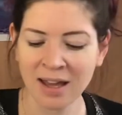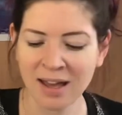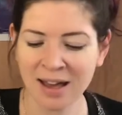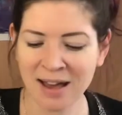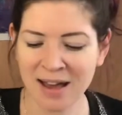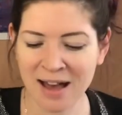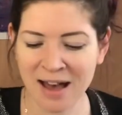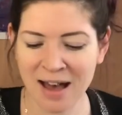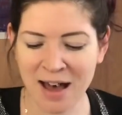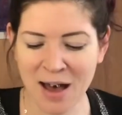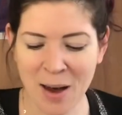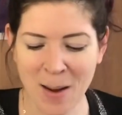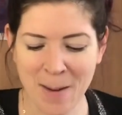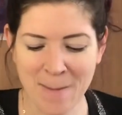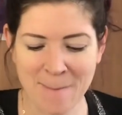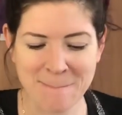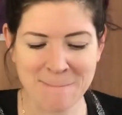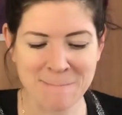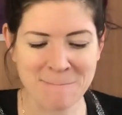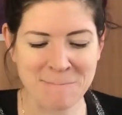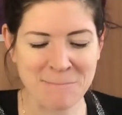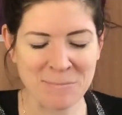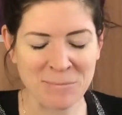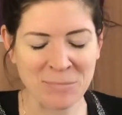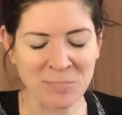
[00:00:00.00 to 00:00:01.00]

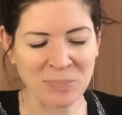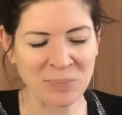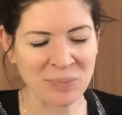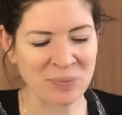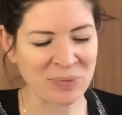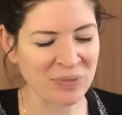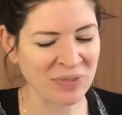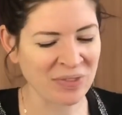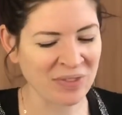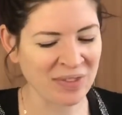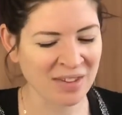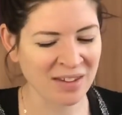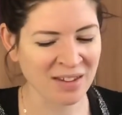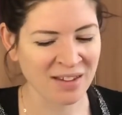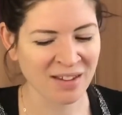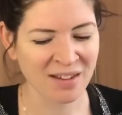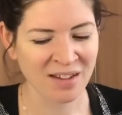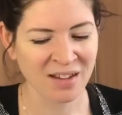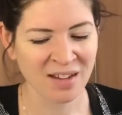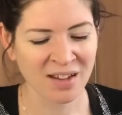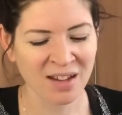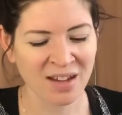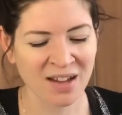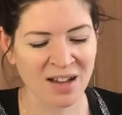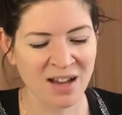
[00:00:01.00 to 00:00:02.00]

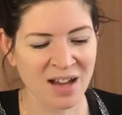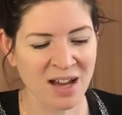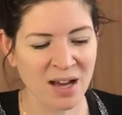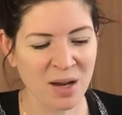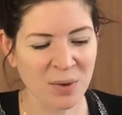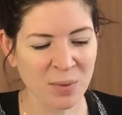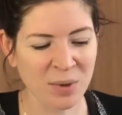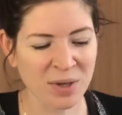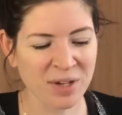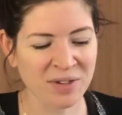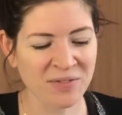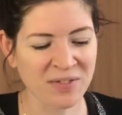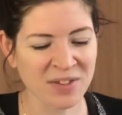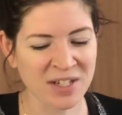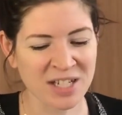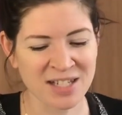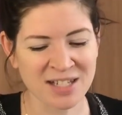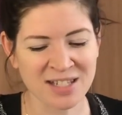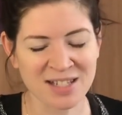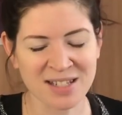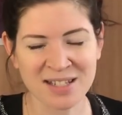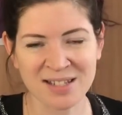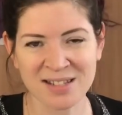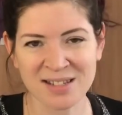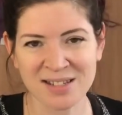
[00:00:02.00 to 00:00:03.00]
I want to finish
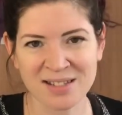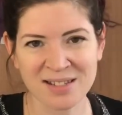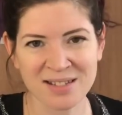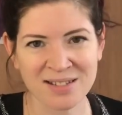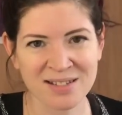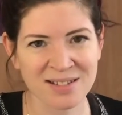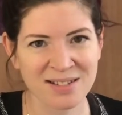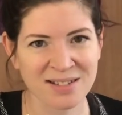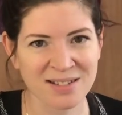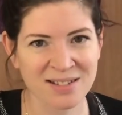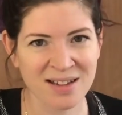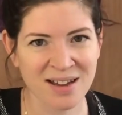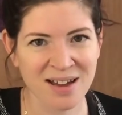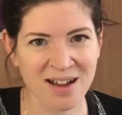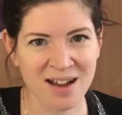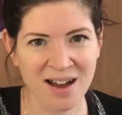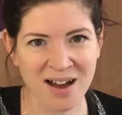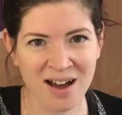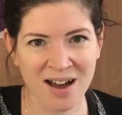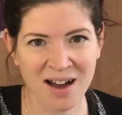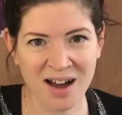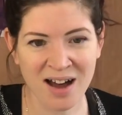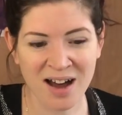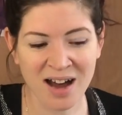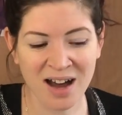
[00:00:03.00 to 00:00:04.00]
this.
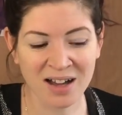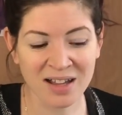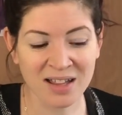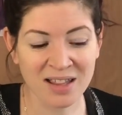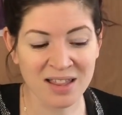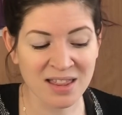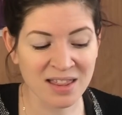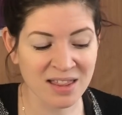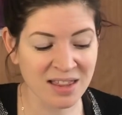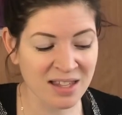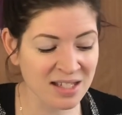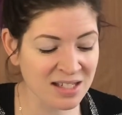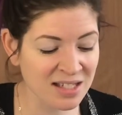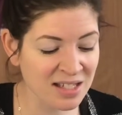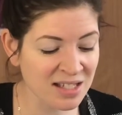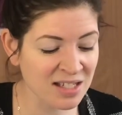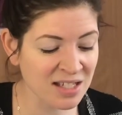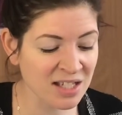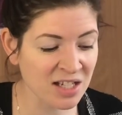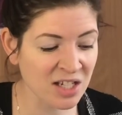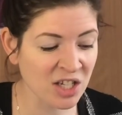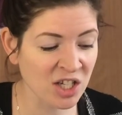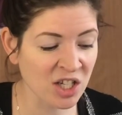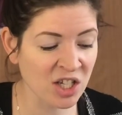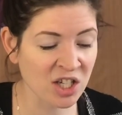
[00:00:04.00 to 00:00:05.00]
This is
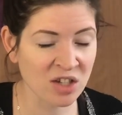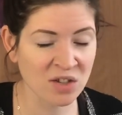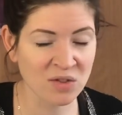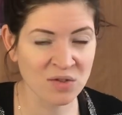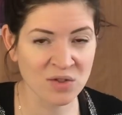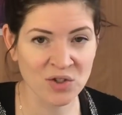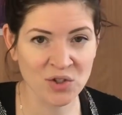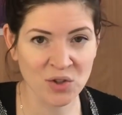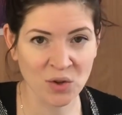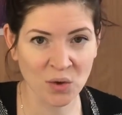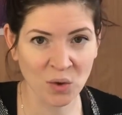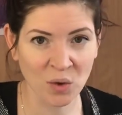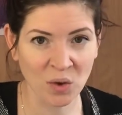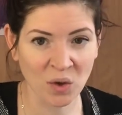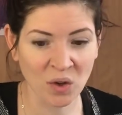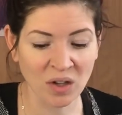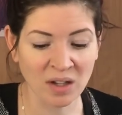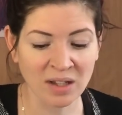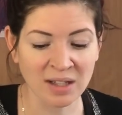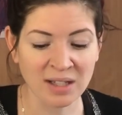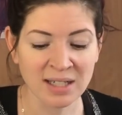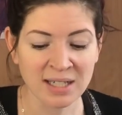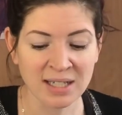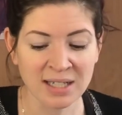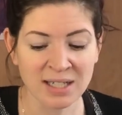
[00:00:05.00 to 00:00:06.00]
a huge
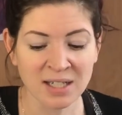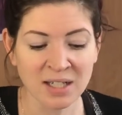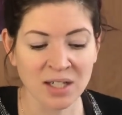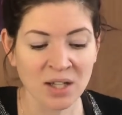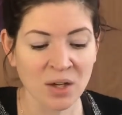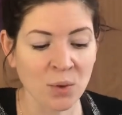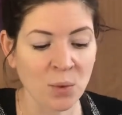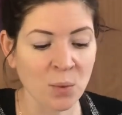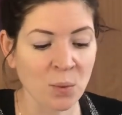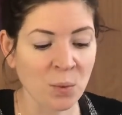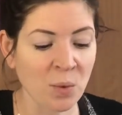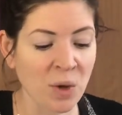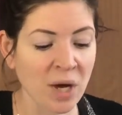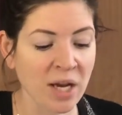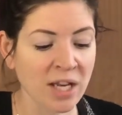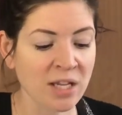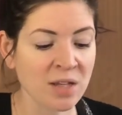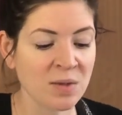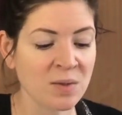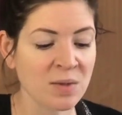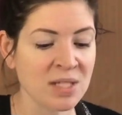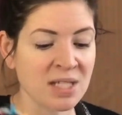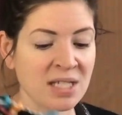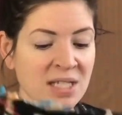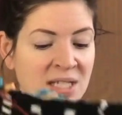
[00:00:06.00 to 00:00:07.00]
goal. What
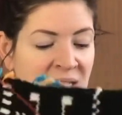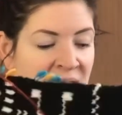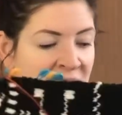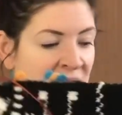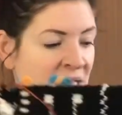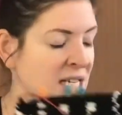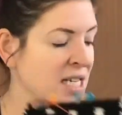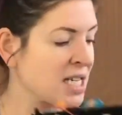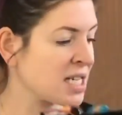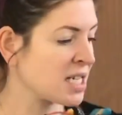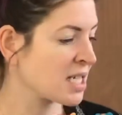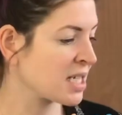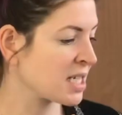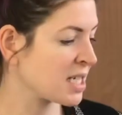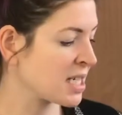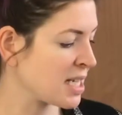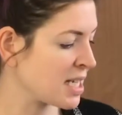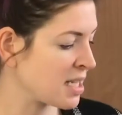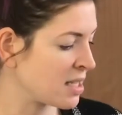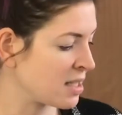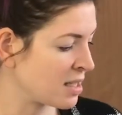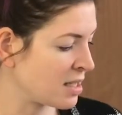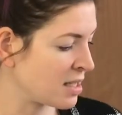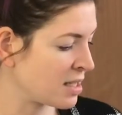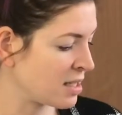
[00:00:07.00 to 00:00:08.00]
you see here
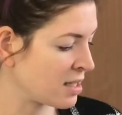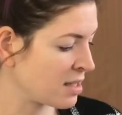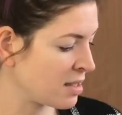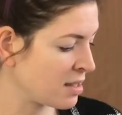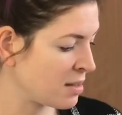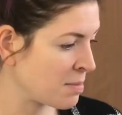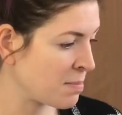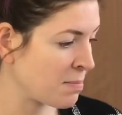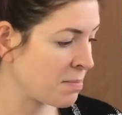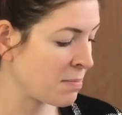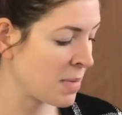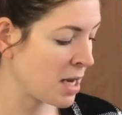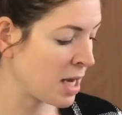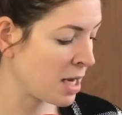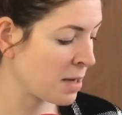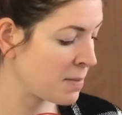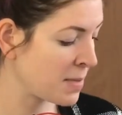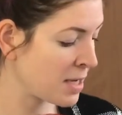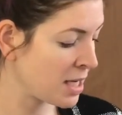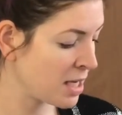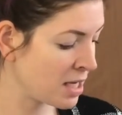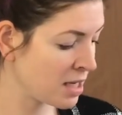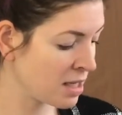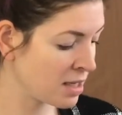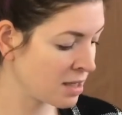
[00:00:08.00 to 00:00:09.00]
is
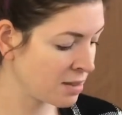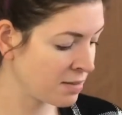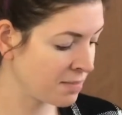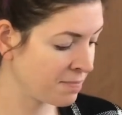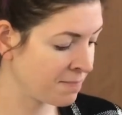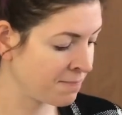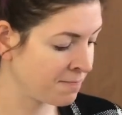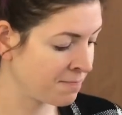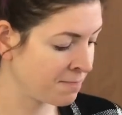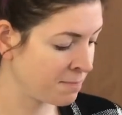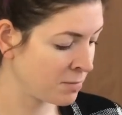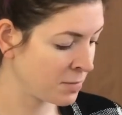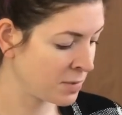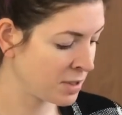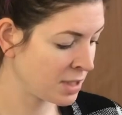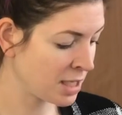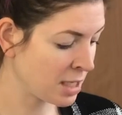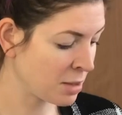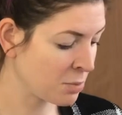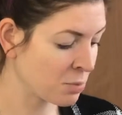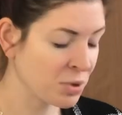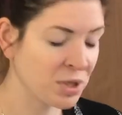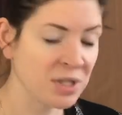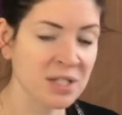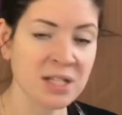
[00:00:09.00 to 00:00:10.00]
maybe
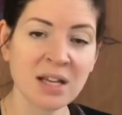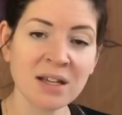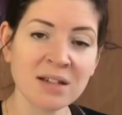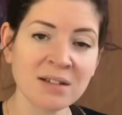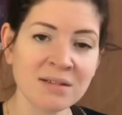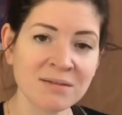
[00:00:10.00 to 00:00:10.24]
10%,